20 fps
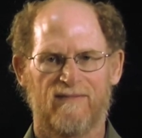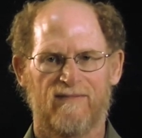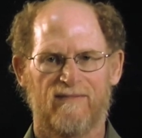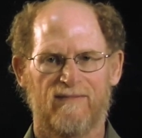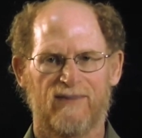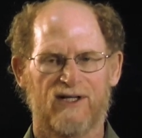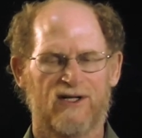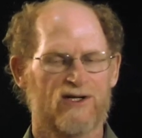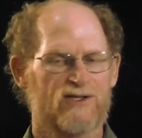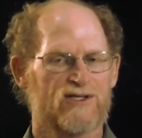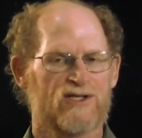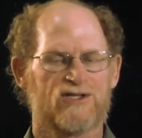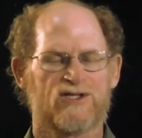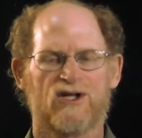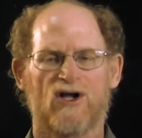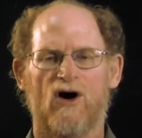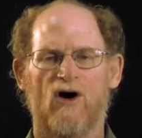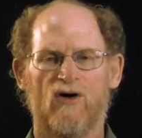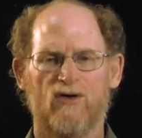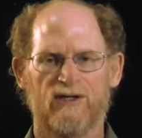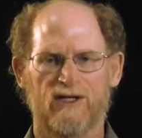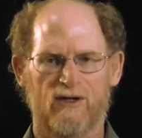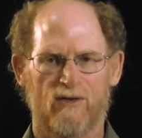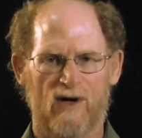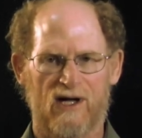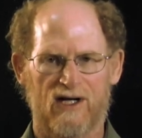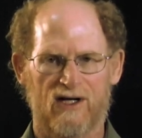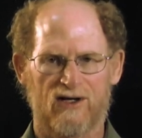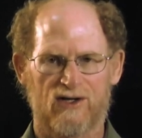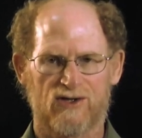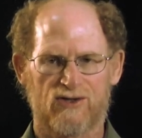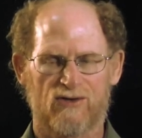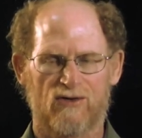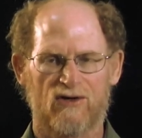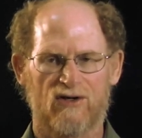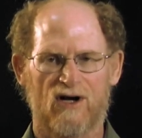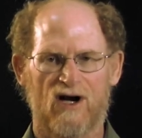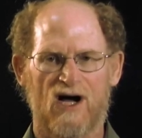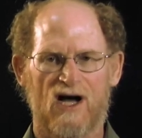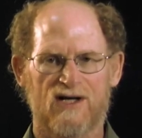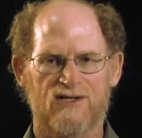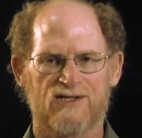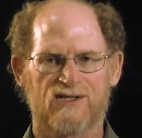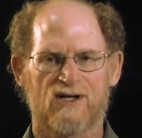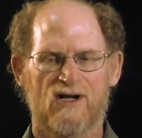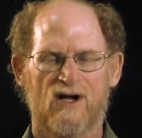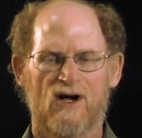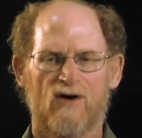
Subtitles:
because it's the only way to control costs.